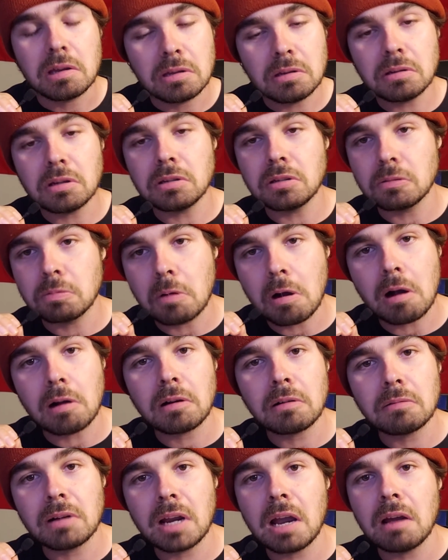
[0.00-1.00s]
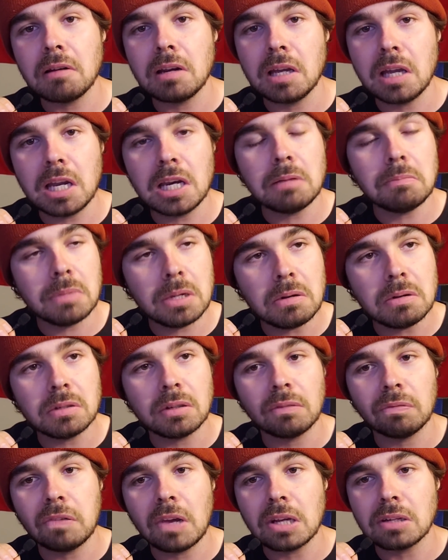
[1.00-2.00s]
You could just walk around to any
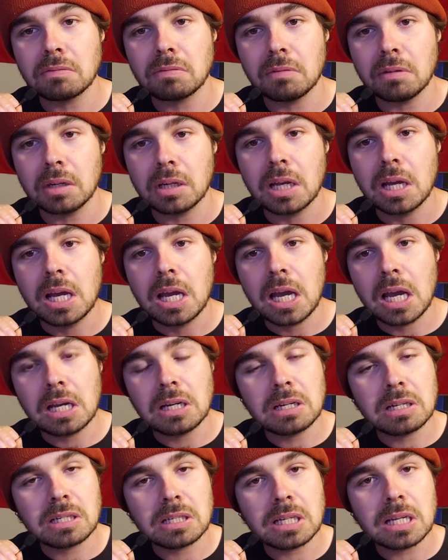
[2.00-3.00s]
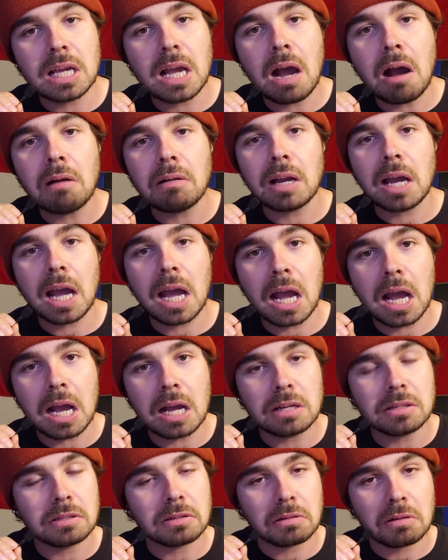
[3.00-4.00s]
music festival and, and just see all
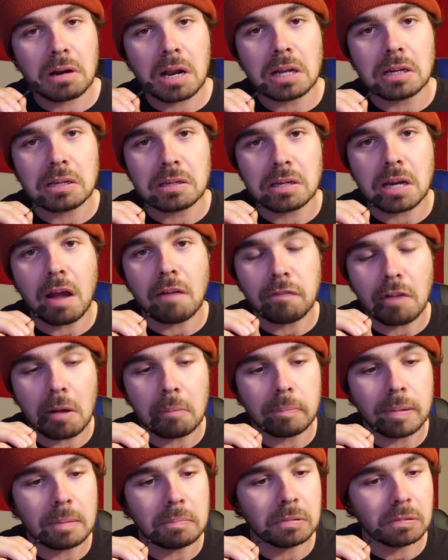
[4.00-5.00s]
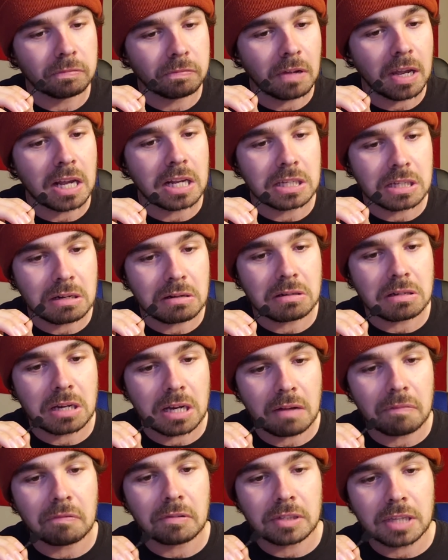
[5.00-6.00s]
kinds of crazy stuff on people's face. It was a
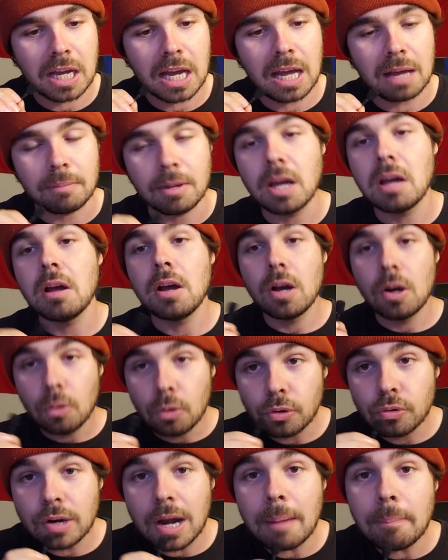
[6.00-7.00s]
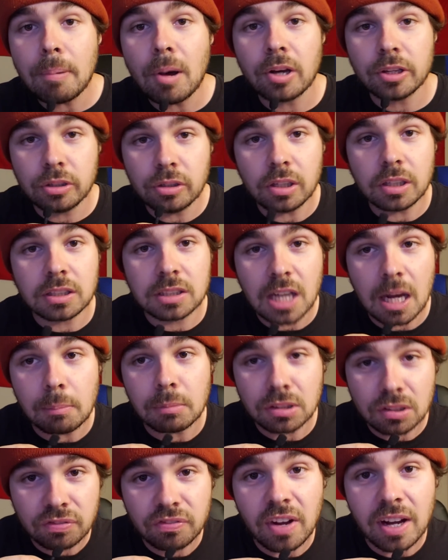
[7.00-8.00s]
different time. Well, Grandpa, you look dumb
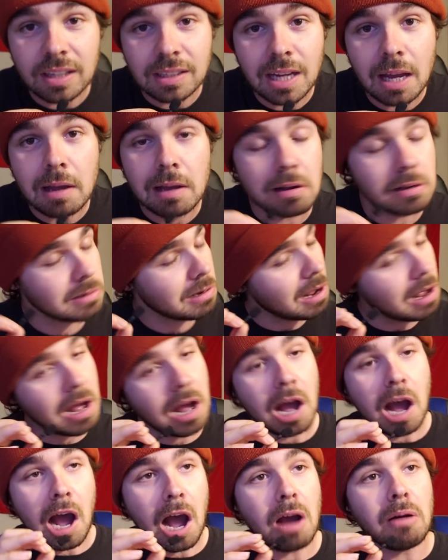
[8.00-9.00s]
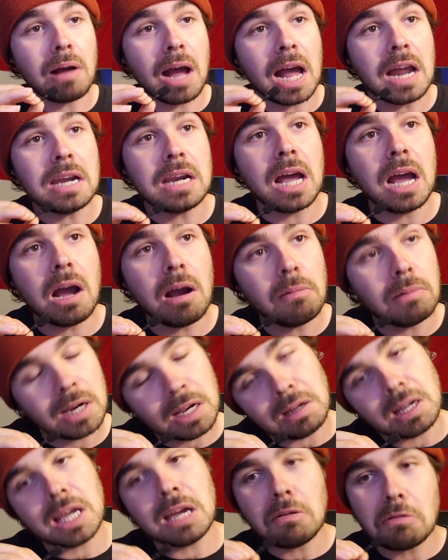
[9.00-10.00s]
as fuck now. He goes, Oh, I know.
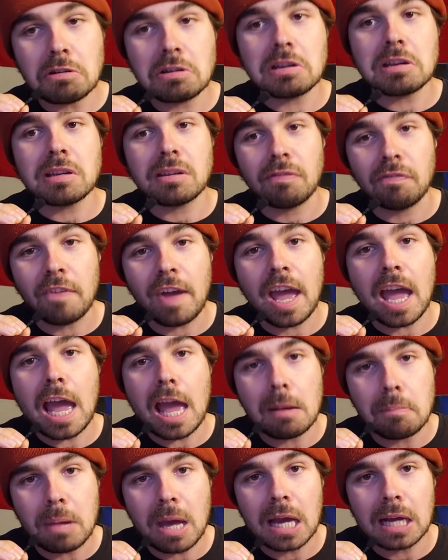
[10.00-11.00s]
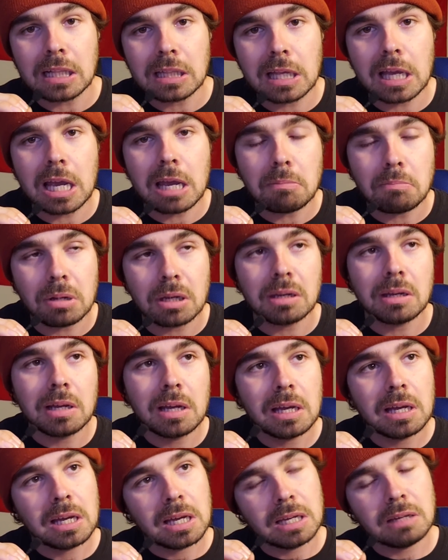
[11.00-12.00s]
It was just a fad back then, but
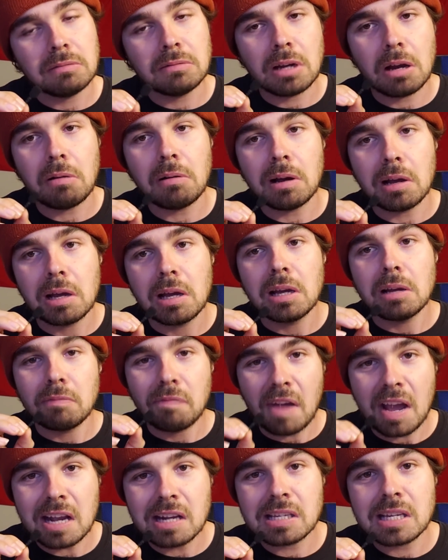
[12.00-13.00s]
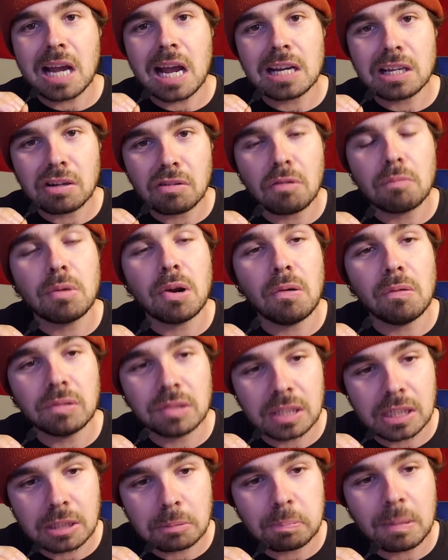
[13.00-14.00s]
you know, a face tattoo removal
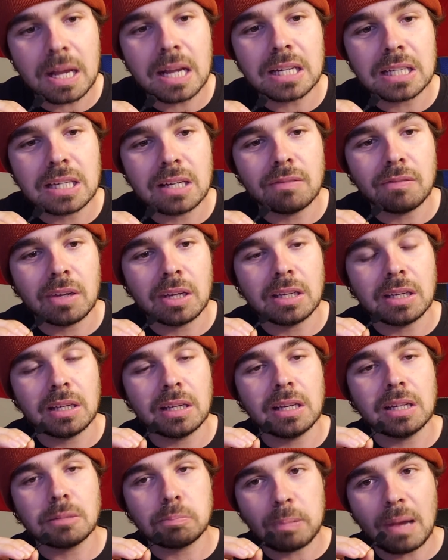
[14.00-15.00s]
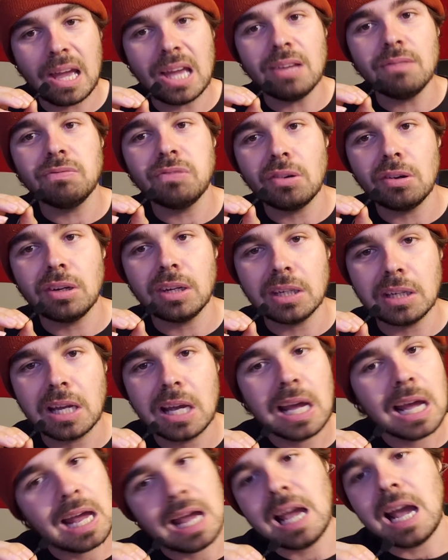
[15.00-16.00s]
is expensive and it's painful, and
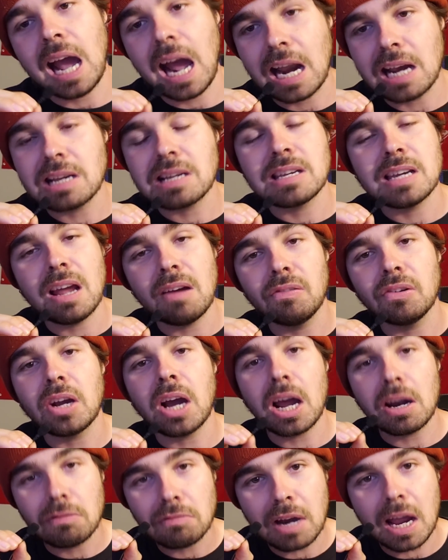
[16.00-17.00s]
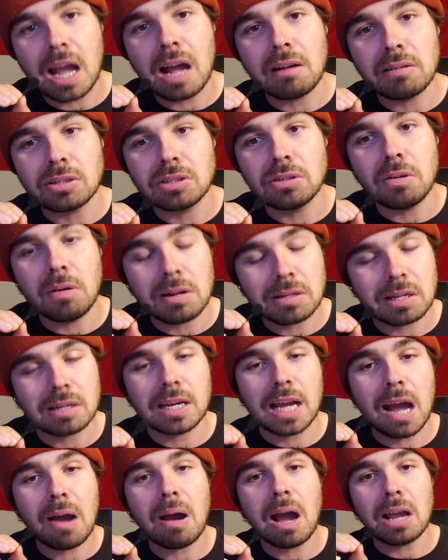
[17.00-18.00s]
I just never got around to it. So
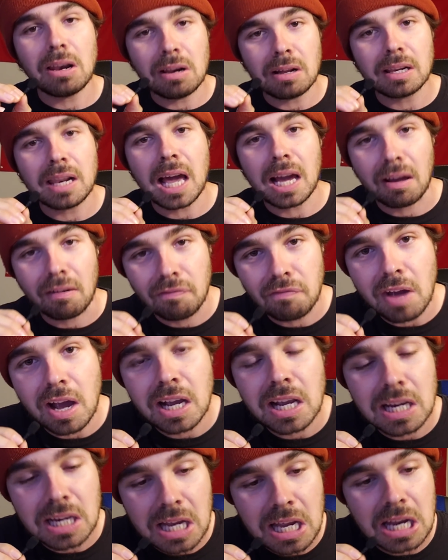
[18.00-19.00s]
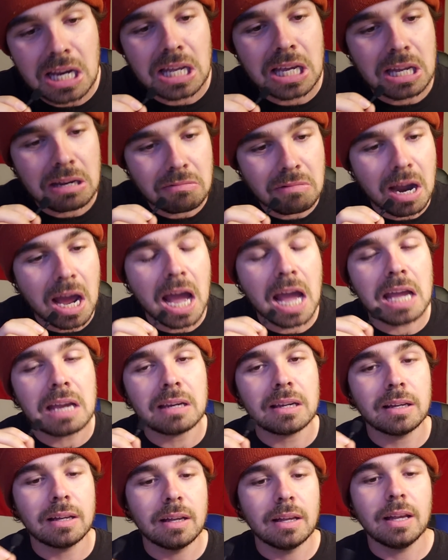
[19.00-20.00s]
now I look like a fucking idiot, right?
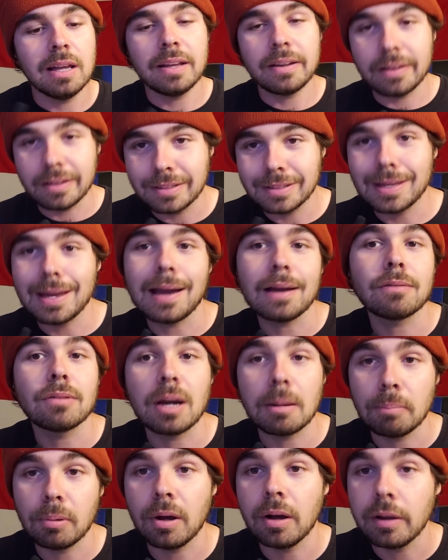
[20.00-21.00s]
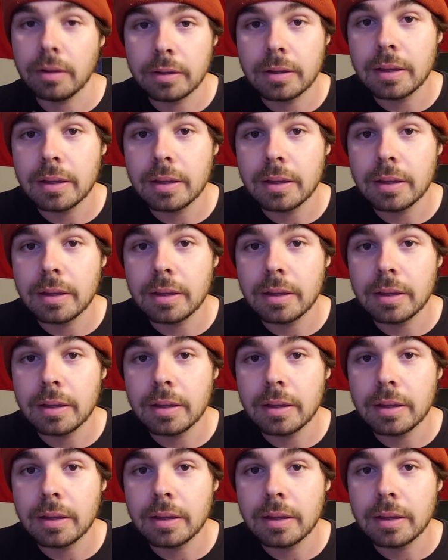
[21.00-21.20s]
You go, yeah, Grandpa.